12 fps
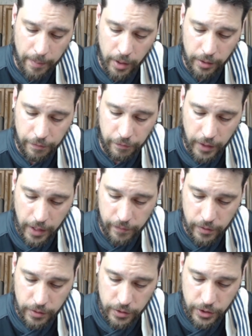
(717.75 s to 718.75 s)
All the
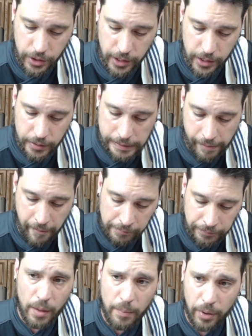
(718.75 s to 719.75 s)
flavors just
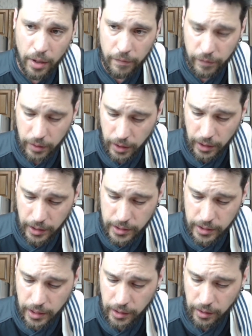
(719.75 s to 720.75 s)
perfectly. Let's
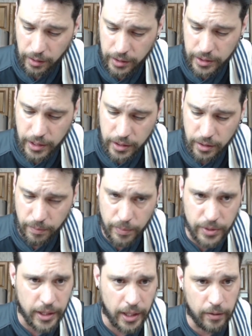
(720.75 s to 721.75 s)
get some
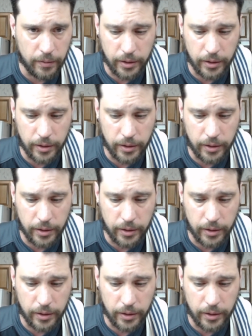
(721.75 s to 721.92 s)
potato in